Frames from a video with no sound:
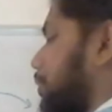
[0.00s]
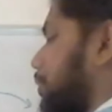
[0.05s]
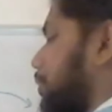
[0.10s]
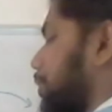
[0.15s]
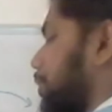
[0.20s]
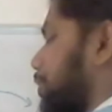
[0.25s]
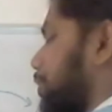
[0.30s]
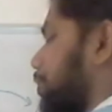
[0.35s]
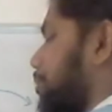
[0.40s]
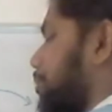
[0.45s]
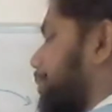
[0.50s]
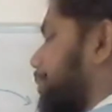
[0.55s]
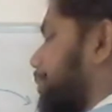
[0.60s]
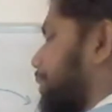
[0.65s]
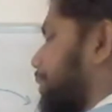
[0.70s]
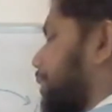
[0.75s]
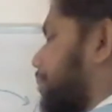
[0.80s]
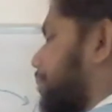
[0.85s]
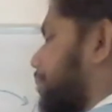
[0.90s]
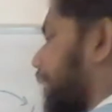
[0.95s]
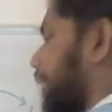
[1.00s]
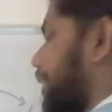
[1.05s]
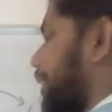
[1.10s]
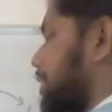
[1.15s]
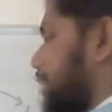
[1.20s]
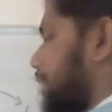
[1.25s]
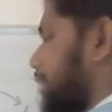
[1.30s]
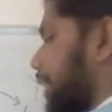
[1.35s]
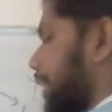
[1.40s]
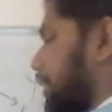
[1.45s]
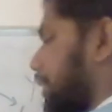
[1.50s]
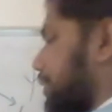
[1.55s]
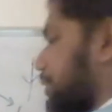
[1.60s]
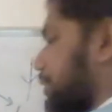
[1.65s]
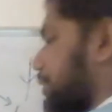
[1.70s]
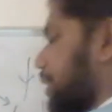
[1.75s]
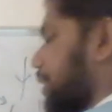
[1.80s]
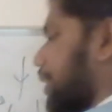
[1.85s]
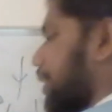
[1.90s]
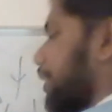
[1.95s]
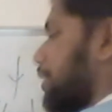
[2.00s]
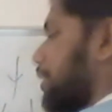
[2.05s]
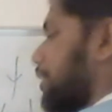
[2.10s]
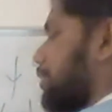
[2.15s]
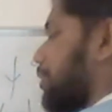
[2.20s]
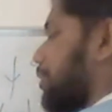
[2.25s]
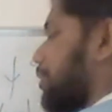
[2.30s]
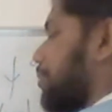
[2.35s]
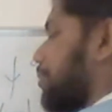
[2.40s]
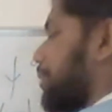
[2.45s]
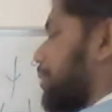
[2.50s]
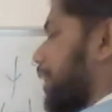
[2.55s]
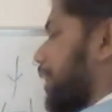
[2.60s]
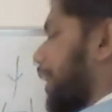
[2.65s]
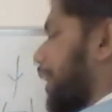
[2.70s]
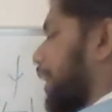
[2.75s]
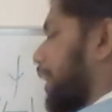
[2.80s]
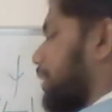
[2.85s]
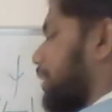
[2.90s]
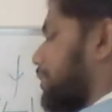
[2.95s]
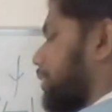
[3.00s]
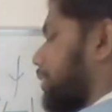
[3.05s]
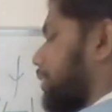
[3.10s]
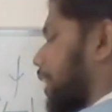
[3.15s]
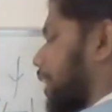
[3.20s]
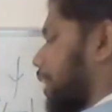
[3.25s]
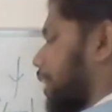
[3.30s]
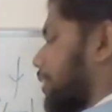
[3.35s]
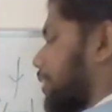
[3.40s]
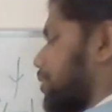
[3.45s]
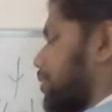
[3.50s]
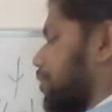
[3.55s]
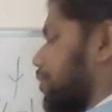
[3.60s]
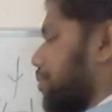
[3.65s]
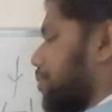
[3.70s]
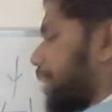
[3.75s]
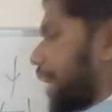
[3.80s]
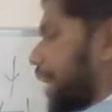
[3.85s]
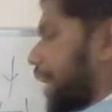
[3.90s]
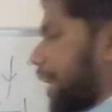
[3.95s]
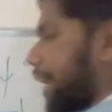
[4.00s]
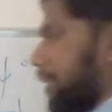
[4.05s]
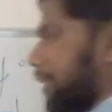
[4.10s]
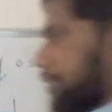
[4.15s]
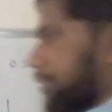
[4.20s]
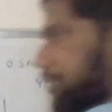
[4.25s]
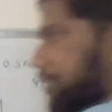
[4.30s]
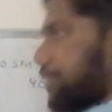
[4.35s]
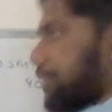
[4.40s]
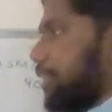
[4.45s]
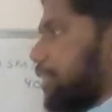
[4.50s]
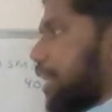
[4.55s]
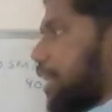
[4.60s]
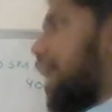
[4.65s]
So this will be C minus X, this will be X, and this will be X.